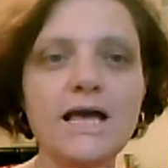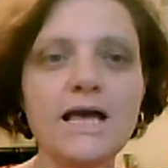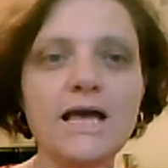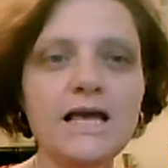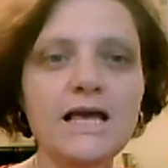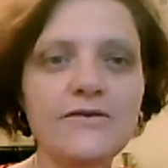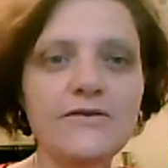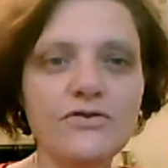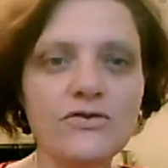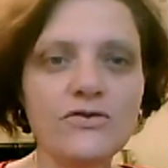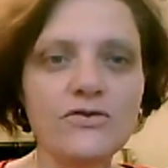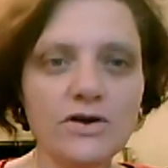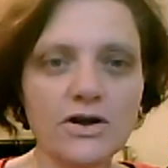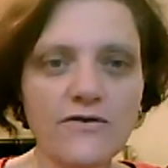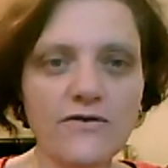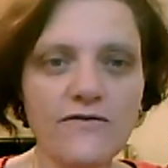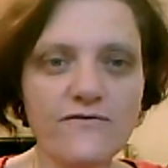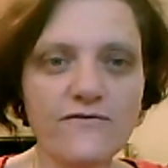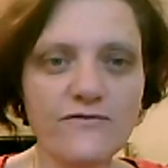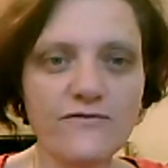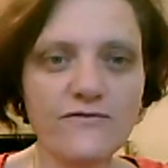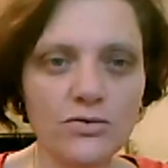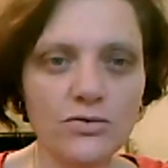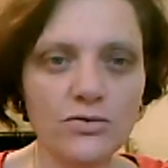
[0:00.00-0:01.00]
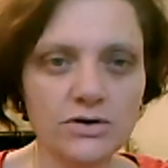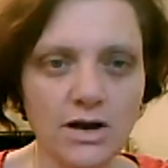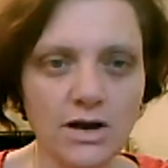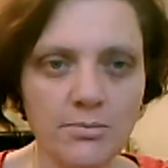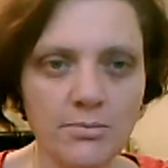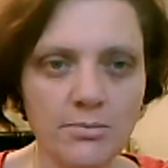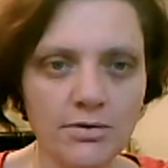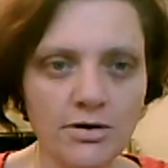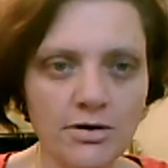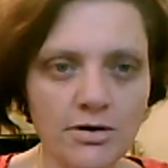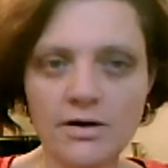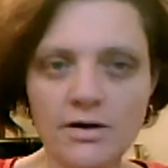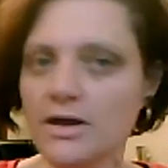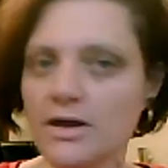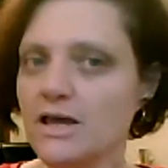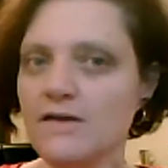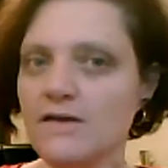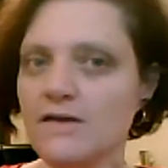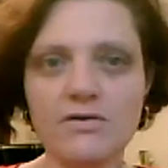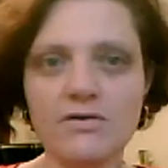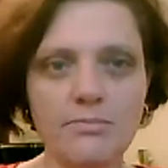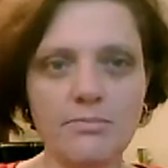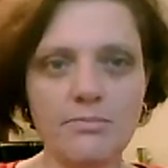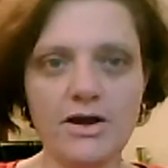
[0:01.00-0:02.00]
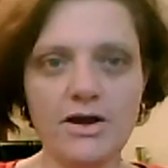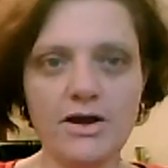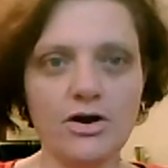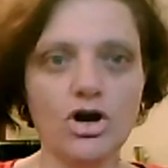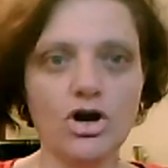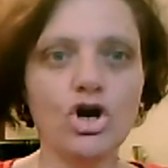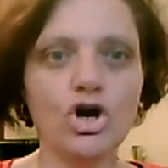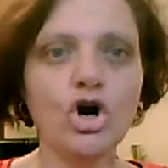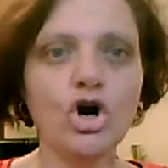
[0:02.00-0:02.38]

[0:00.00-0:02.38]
If you've got a phone number, even better.